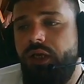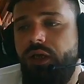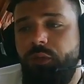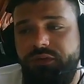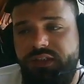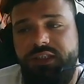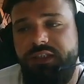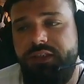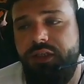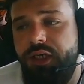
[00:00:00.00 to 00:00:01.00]
We've seen
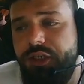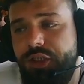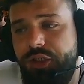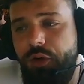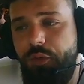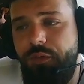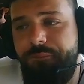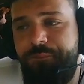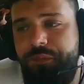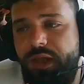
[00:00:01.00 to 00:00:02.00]
it. So,
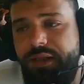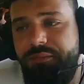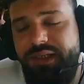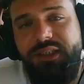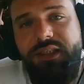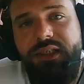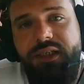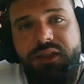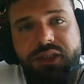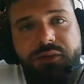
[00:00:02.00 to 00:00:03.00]
and basically
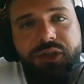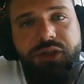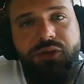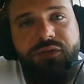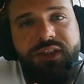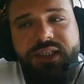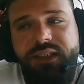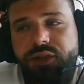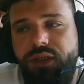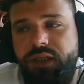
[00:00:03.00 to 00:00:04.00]
customers of
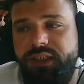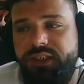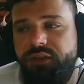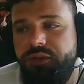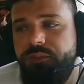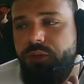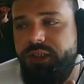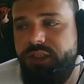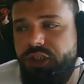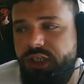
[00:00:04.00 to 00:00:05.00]
decentralized crypto
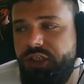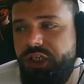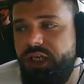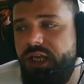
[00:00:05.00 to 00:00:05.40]
exchange